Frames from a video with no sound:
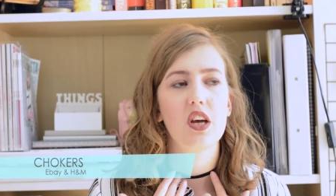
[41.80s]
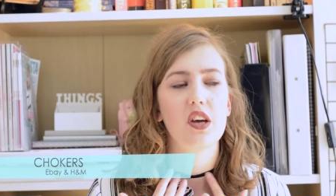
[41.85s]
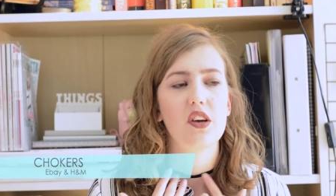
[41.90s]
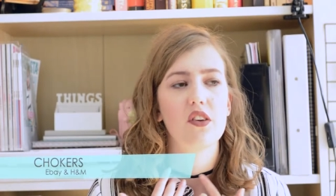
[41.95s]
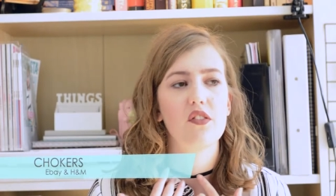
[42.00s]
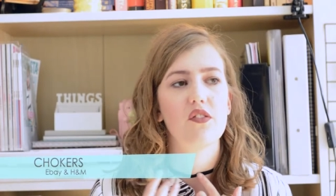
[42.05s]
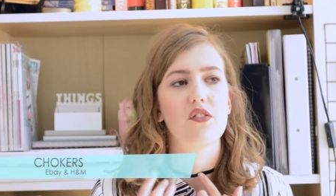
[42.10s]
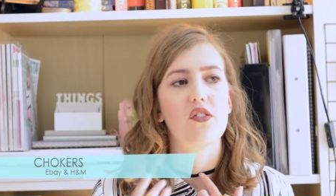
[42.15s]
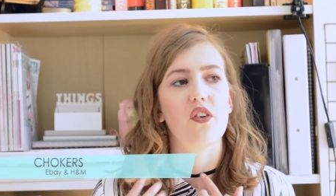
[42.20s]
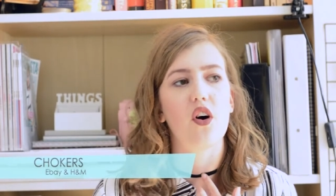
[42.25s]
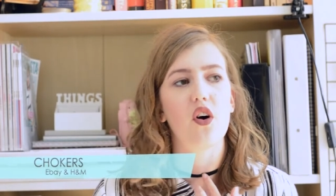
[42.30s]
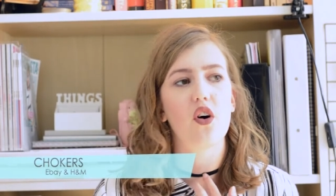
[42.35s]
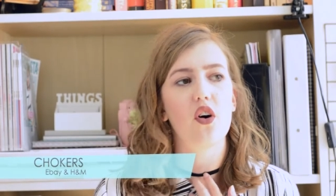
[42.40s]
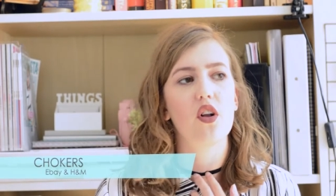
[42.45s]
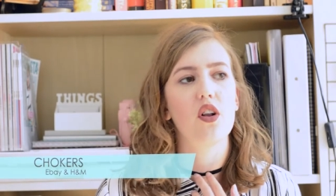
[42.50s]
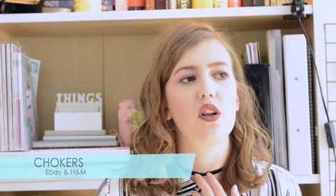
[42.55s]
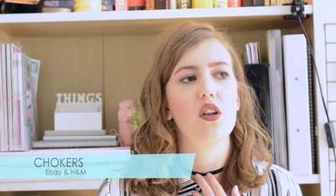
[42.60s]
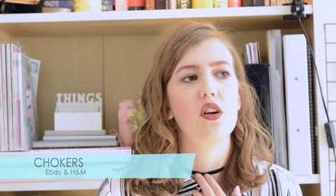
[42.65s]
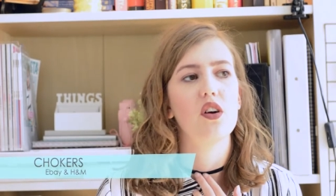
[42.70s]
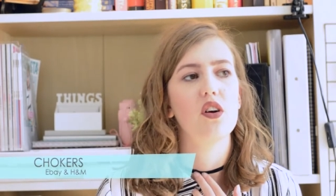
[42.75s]
in
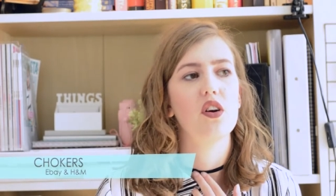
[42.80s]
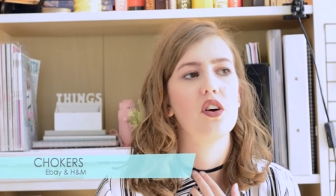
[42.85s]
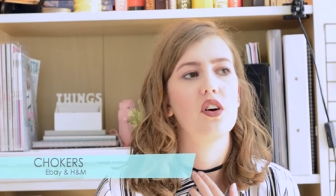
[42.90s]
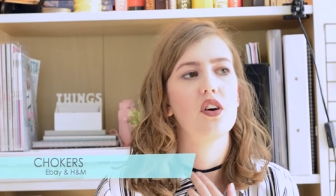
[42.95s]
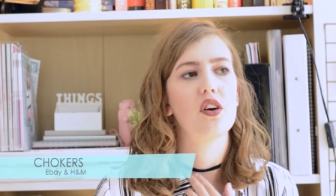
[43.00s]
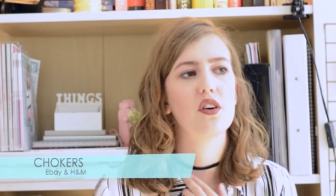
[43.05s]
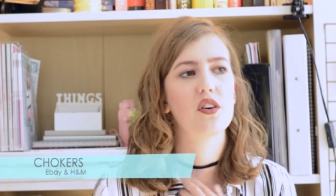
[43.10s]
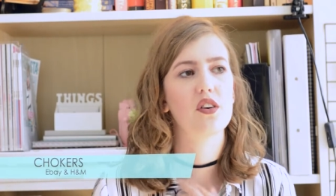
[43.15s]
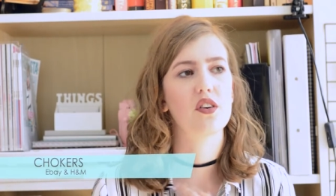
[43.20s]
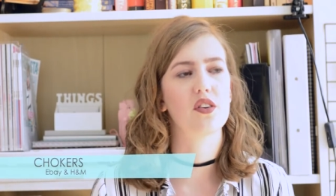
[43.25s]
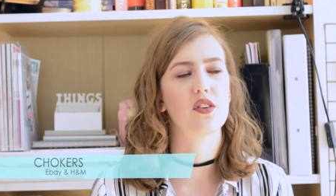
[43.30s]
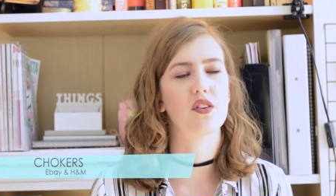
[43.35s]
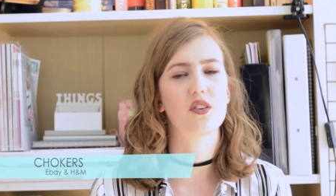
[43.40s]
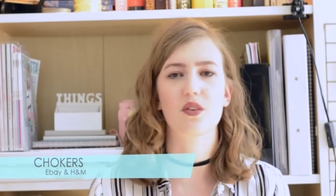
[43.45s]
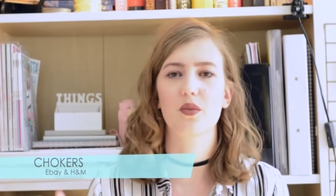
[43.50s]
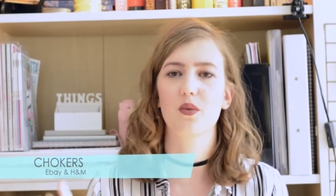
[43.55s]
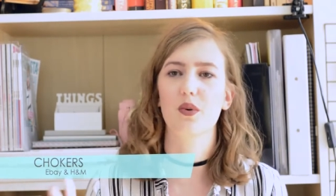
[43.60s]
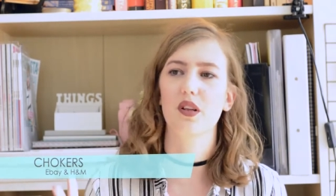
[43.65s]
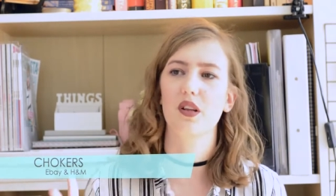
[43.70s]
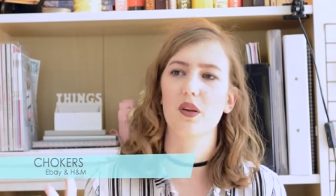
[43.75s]
fall you
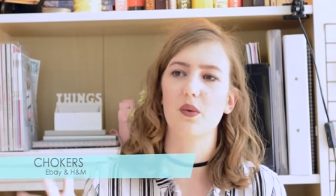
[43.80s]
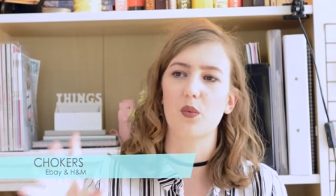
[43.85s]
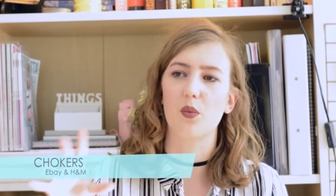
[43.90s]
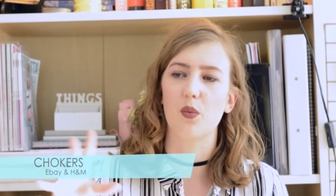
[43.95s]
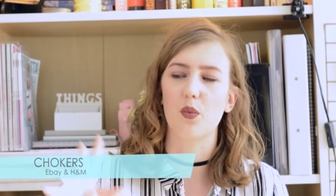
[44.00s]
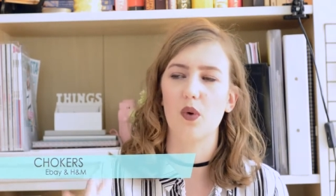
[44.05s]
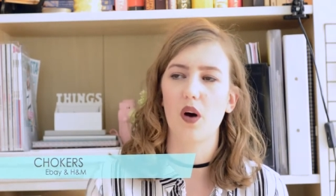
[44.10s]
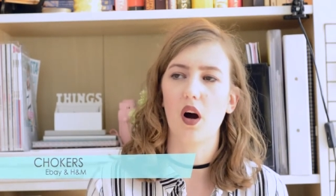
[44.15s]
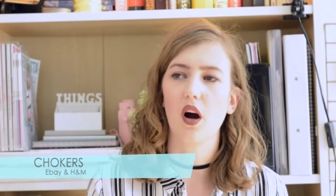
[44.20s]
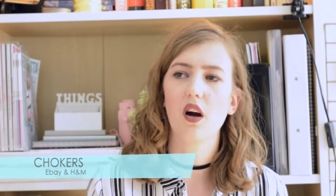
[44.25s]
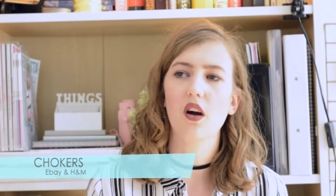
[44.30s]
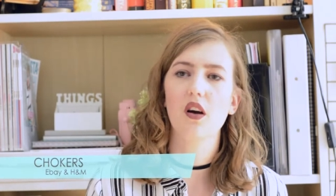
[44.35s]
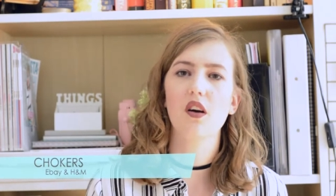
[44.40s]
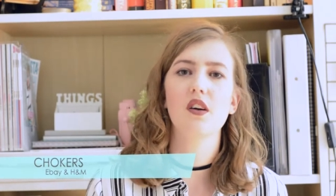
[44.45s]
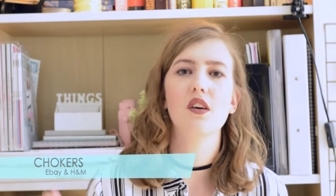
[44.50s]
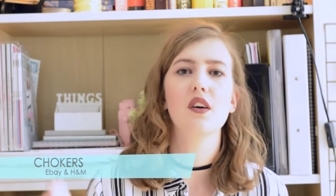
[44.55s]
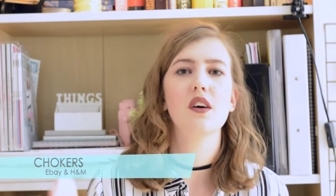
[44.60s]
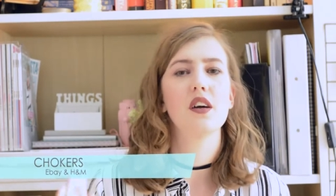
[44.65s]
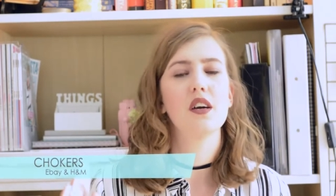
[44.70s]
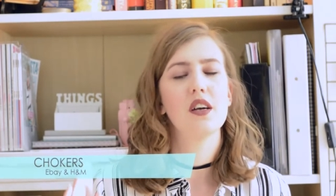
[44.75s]
can really rock
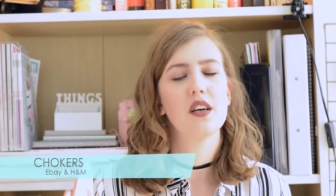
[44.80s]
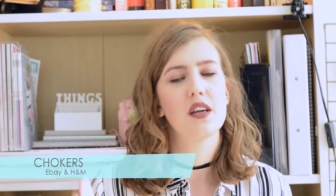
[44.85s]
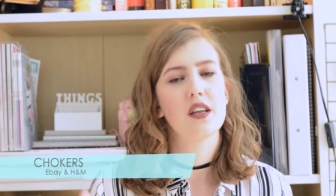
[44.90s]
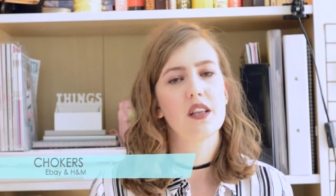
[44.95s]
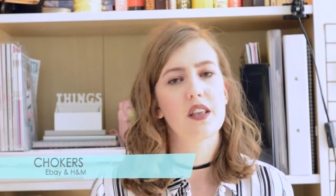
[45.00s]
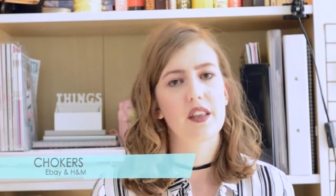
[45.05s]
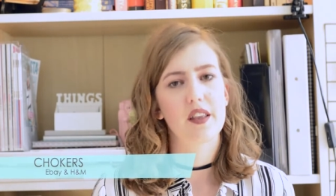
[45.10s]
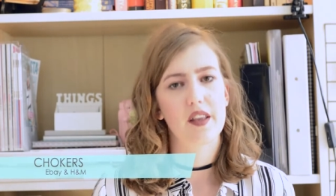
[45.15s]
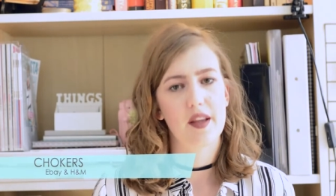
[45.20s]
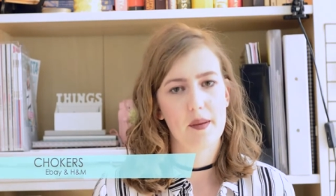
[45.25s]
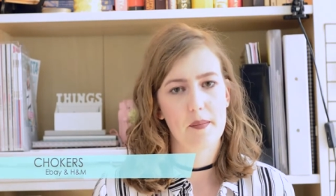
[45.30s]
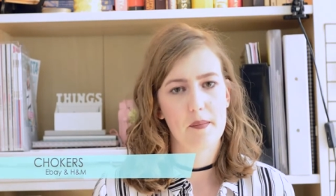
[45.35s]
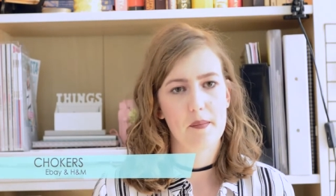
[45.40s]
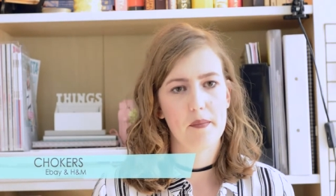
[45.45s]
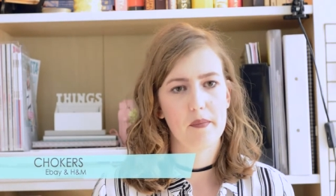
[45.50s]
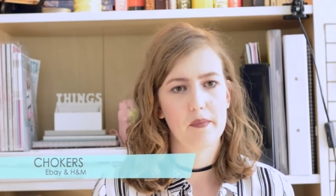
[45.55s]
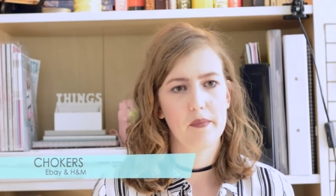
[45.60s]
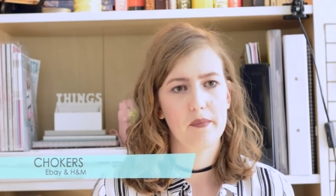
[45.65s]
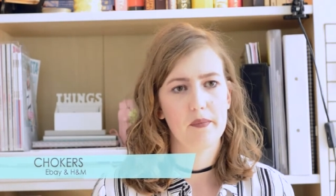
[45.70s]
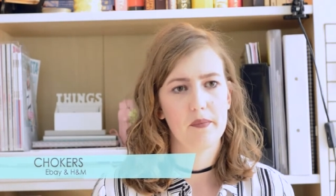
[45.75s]

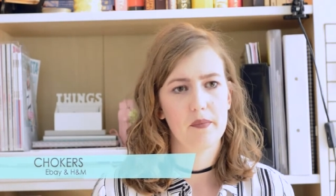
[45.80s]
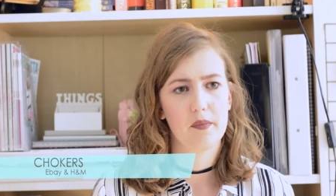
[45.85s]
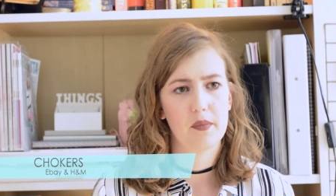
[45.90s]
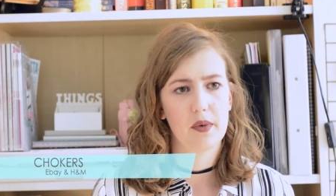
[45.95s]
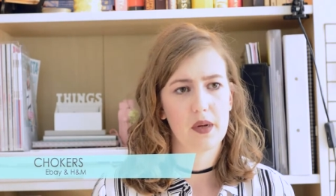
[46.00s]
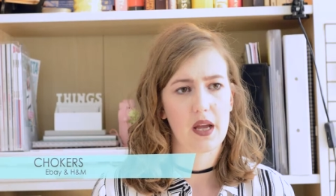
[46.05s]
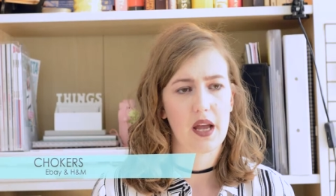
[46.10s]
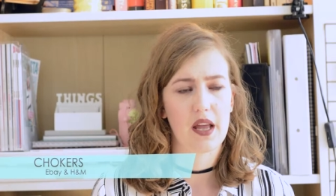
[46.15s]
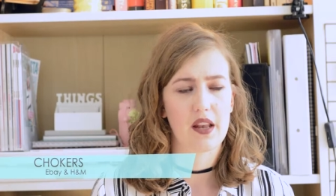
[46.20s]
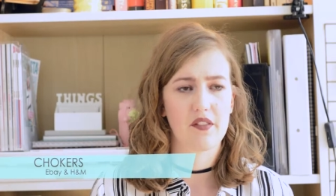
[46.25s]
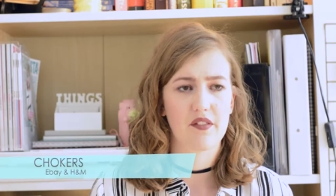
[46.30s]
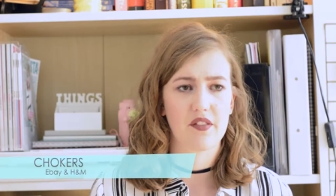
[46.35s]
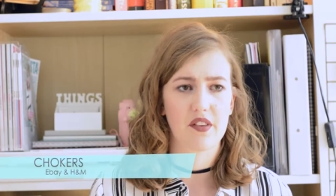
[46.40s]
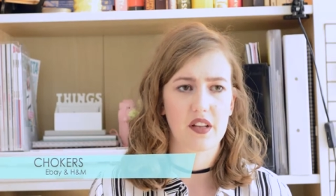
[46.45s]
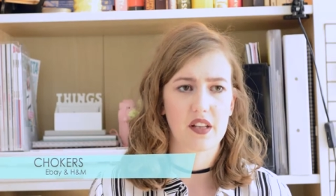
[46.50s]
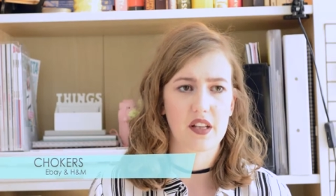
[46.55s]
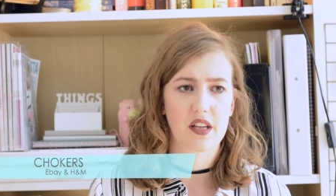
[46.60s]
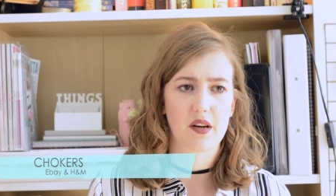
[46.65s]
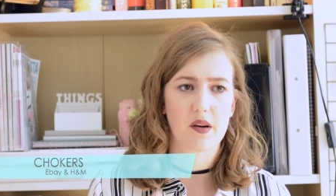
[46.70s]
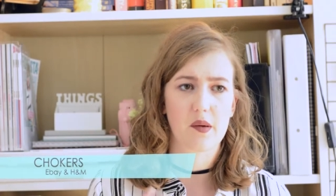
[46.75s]
them and I feel
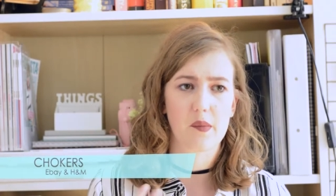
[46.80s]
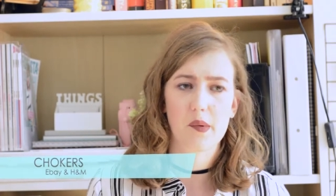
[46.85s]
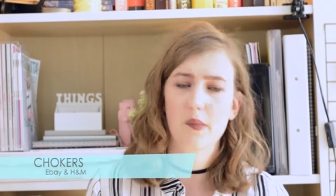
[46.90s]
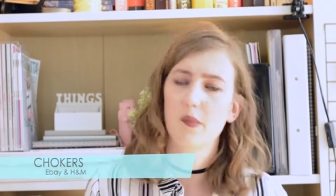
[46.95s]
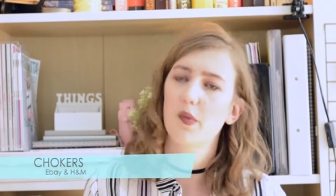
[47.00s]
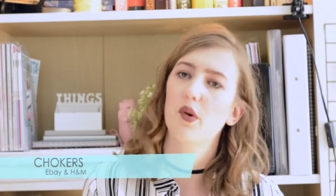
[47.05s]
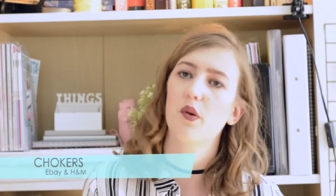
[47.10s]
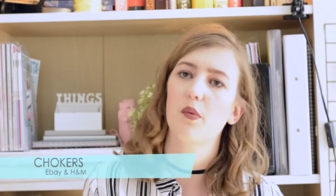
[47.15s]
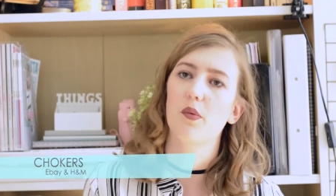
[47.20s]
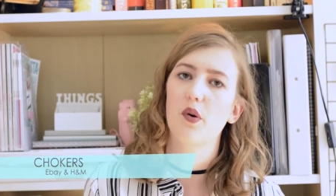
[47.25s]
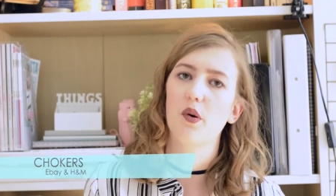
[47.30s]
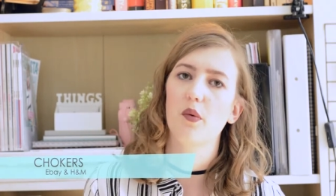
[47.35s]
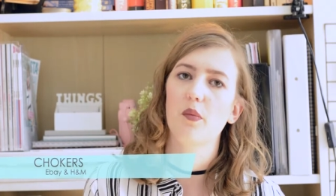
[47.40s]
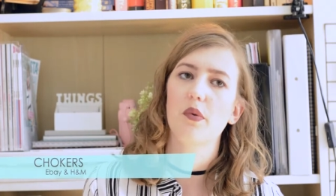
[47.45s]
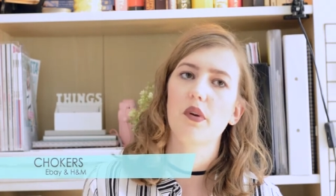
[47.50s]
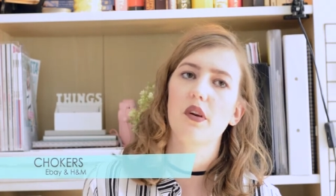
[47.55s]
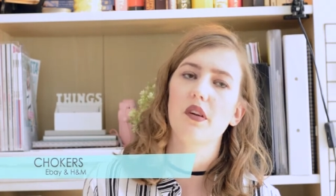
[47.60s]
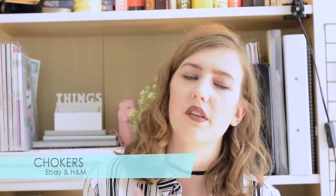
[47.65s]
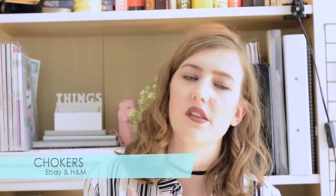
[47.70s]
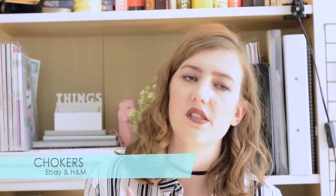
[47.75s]
like they're a bit more appropriate.